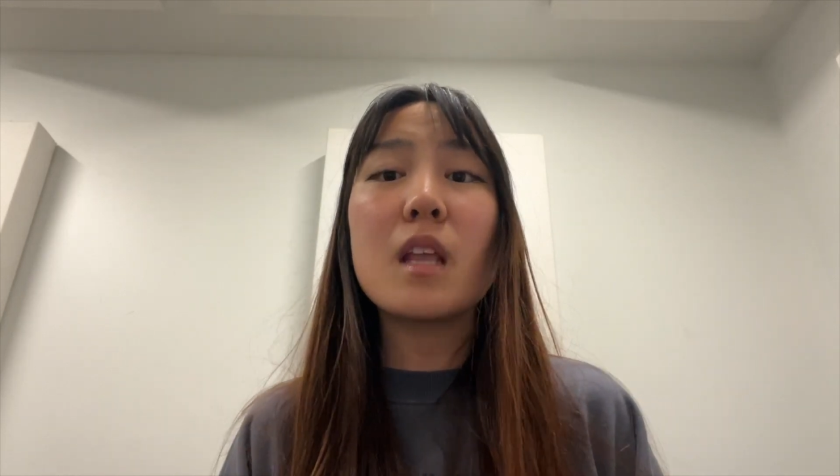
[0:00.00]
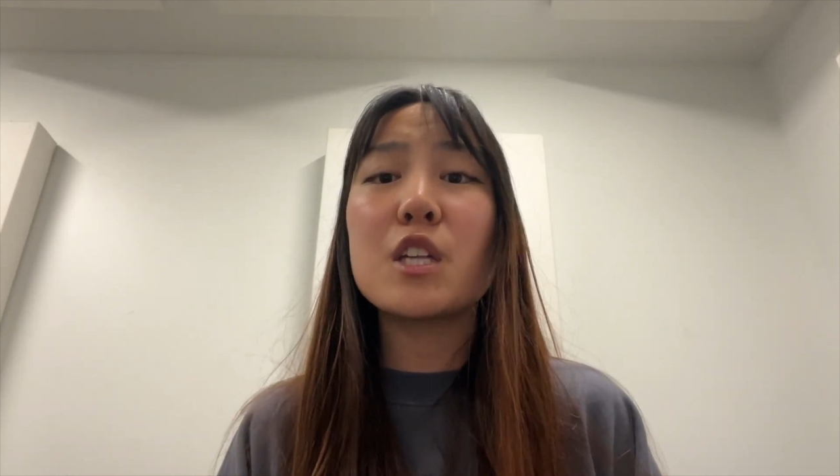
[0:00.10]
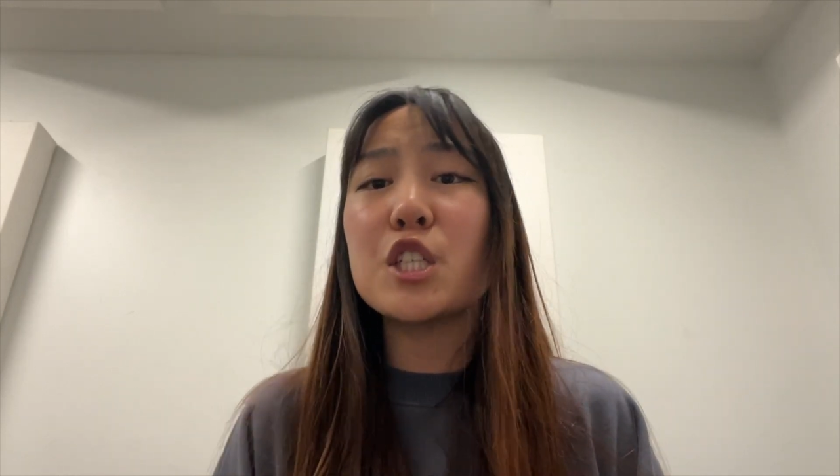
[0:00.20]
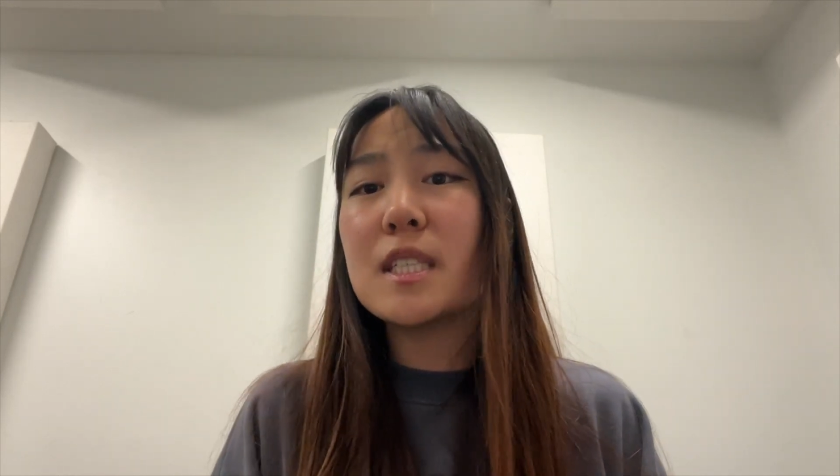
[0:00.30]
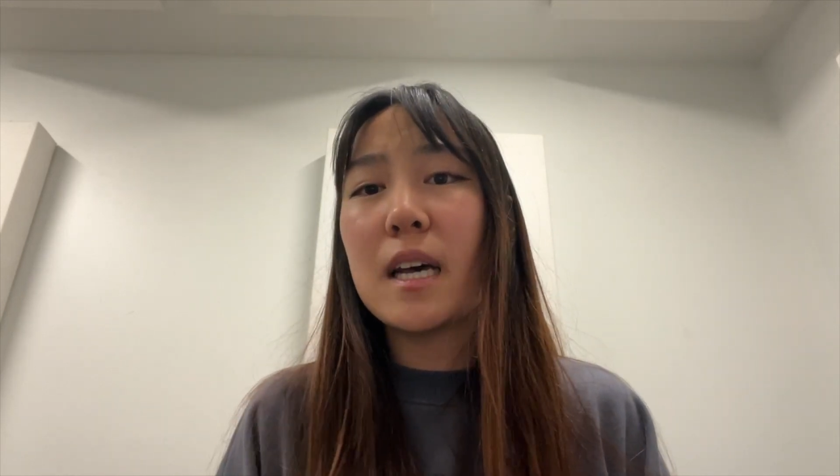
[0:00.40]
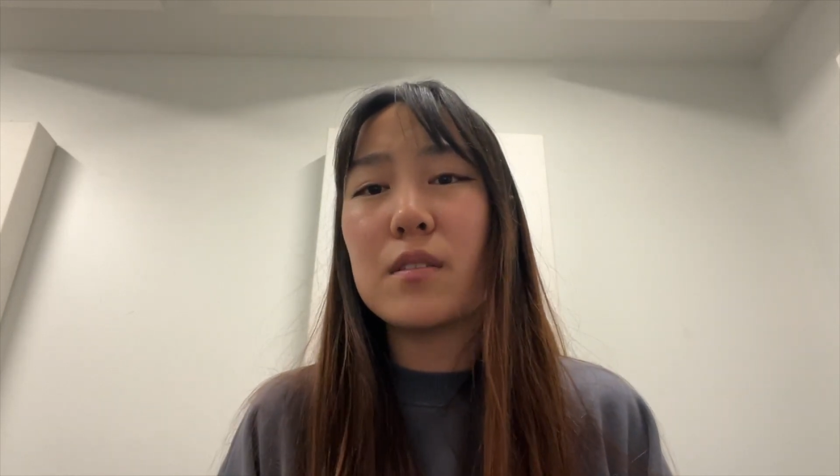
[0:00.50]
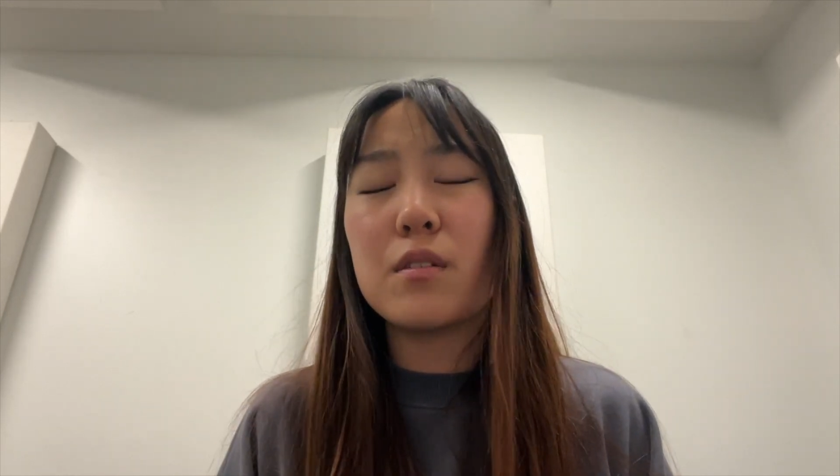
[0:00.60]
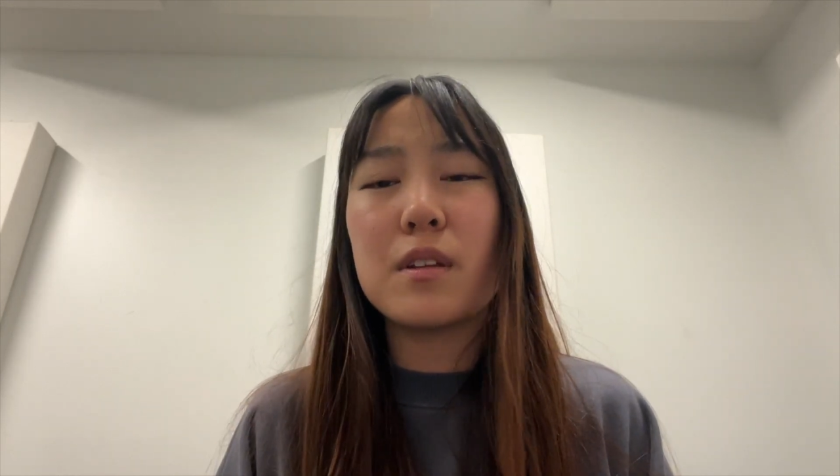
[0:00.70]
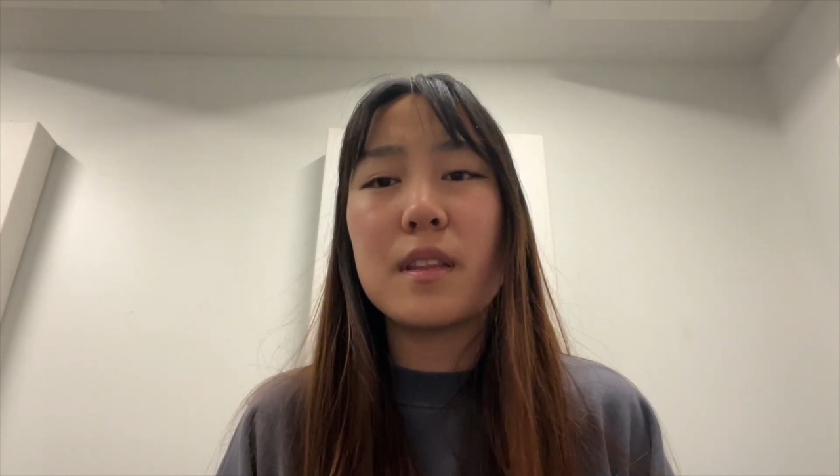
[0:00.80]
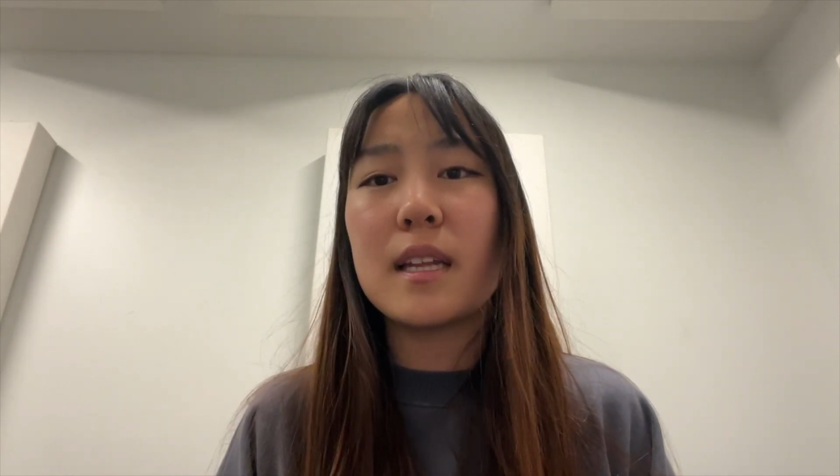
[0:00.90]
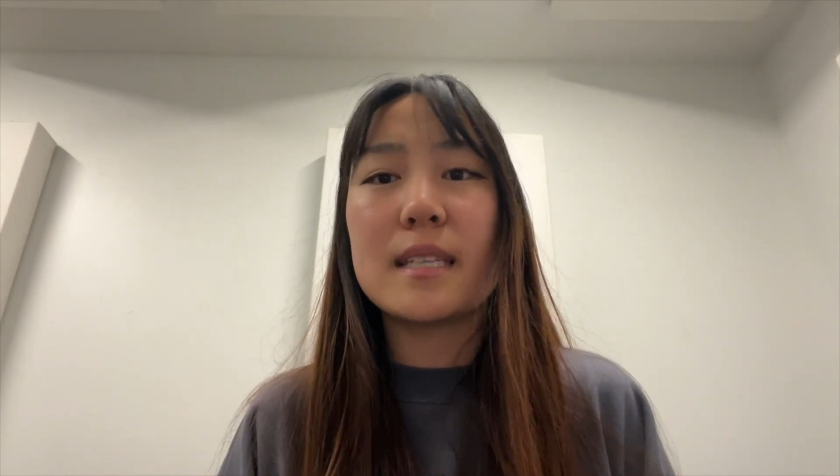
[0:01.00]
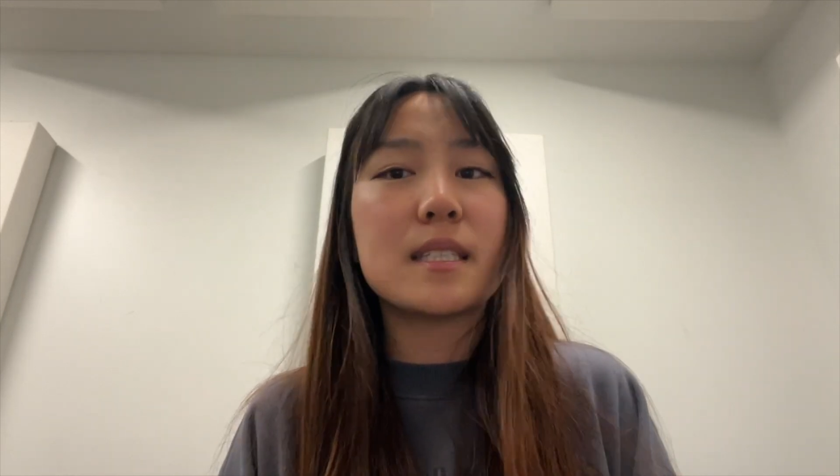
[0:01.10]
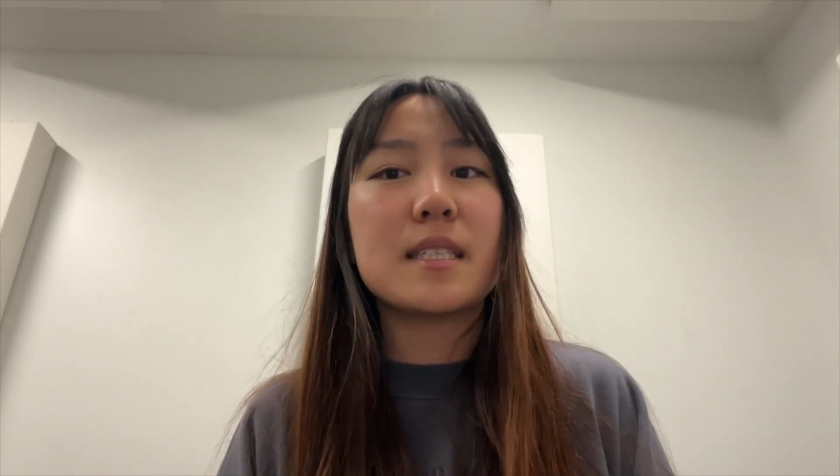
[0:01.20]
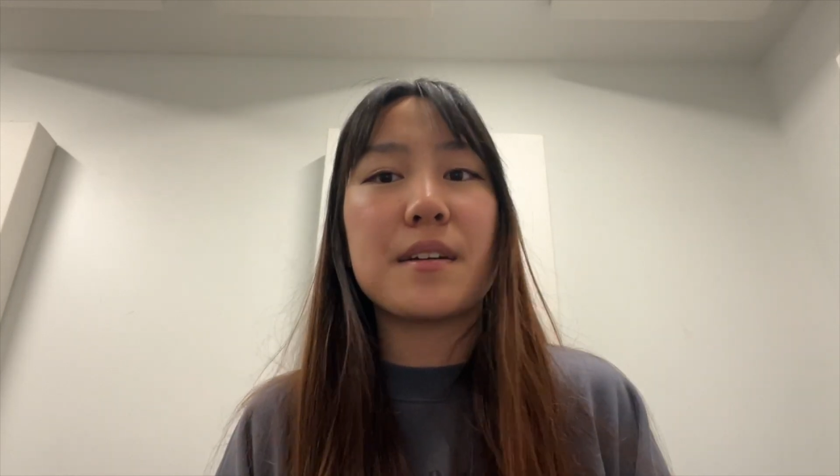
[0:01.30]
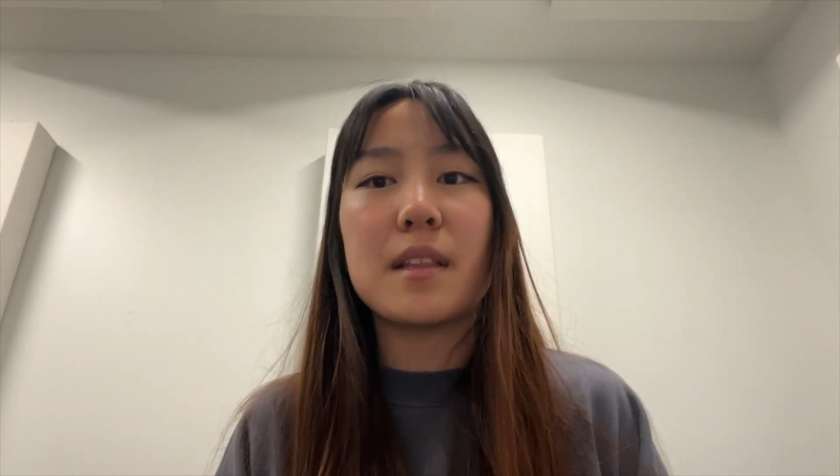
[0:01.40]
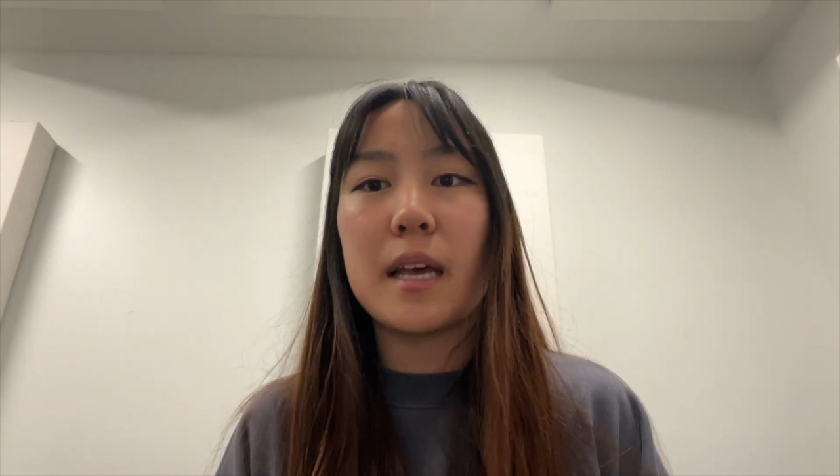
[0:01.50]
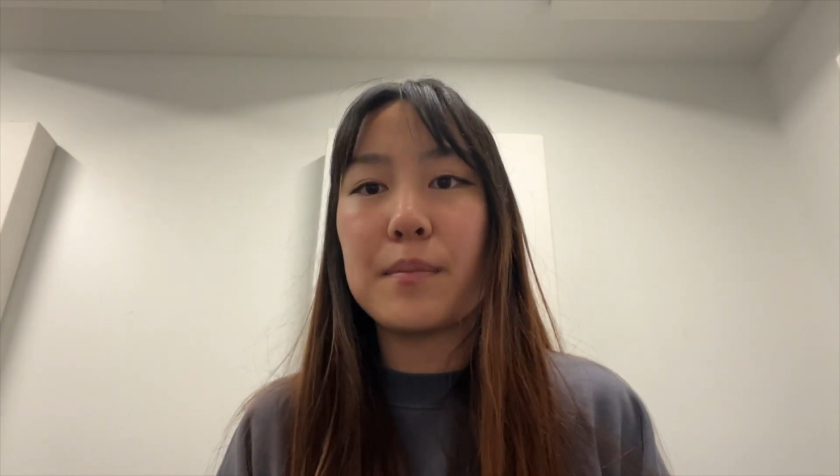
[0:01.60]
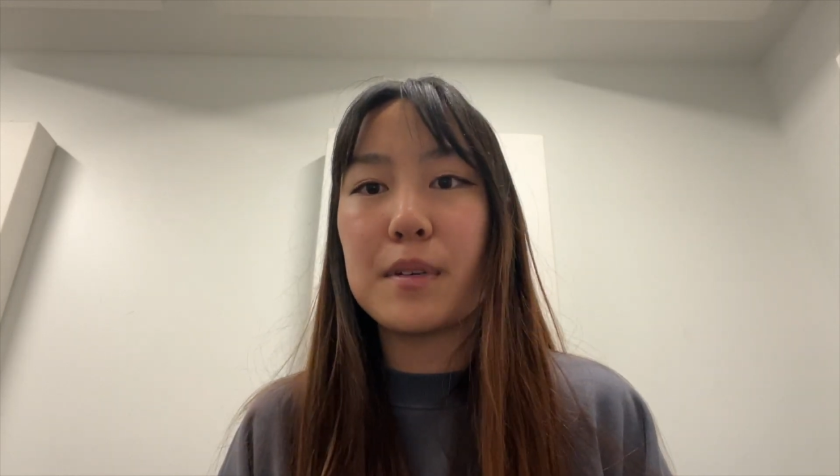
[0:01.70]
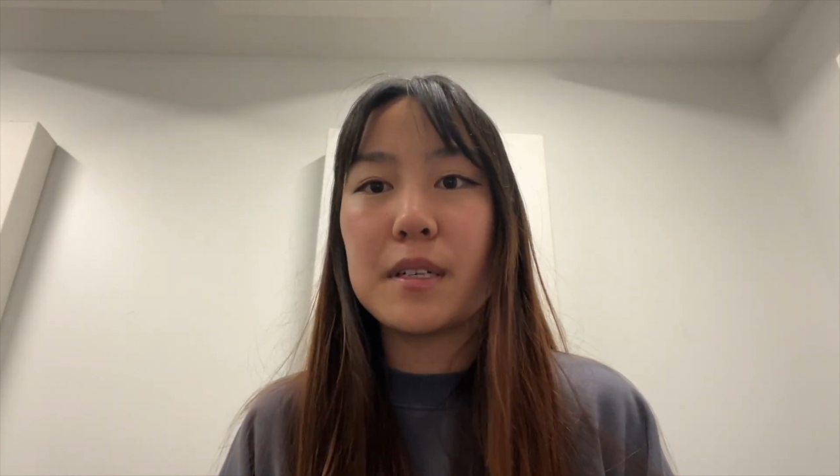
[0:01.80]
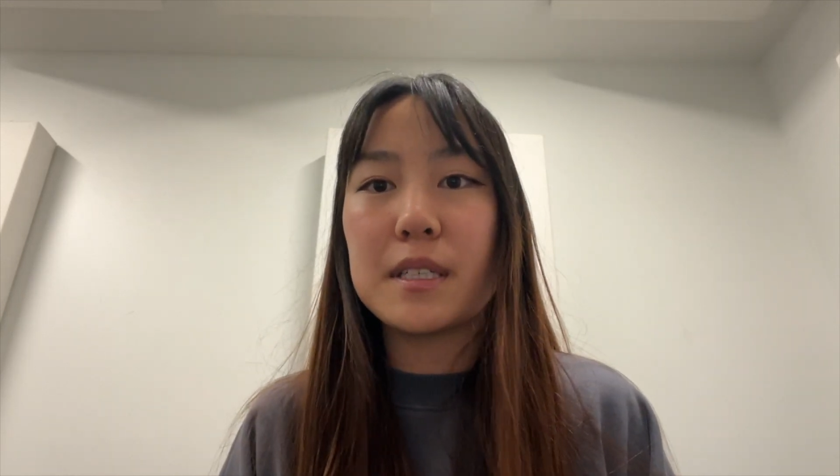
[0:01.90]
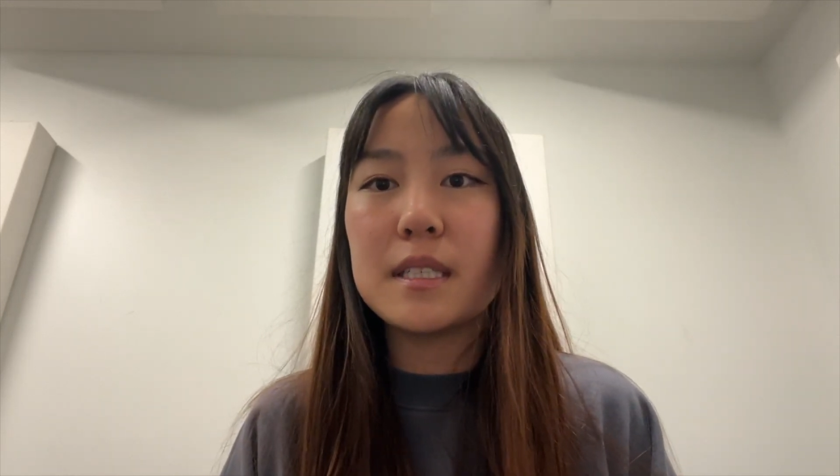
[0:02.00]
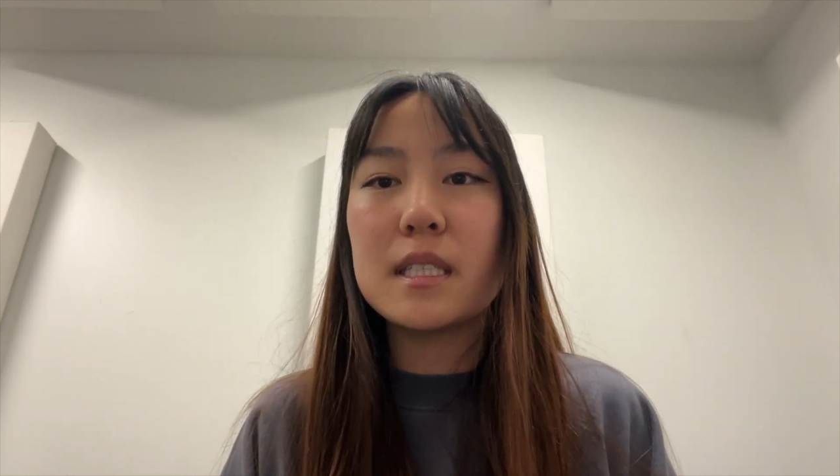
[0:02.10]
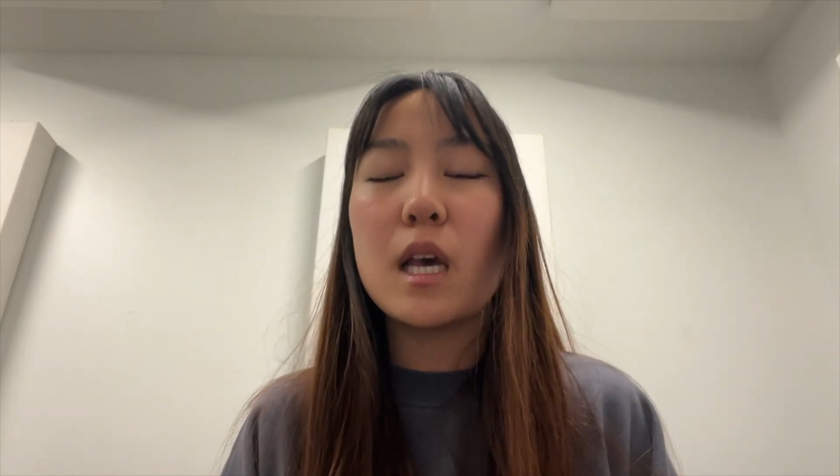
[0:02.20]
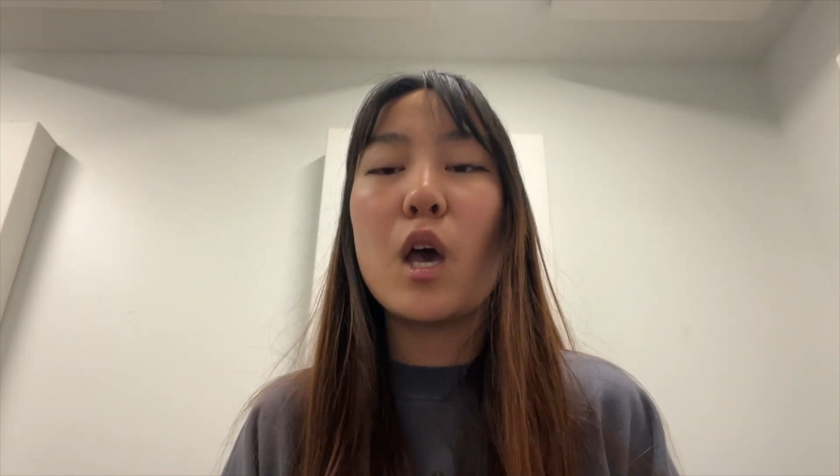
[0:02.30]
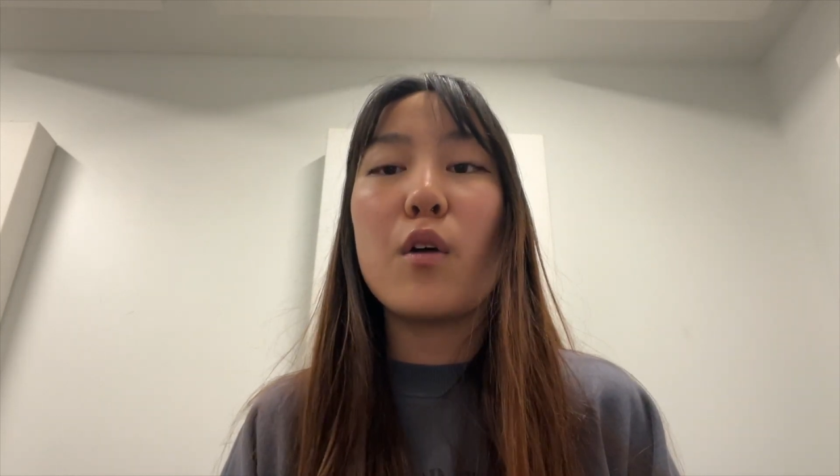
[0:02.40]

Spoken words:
Just downloading the necessary libraries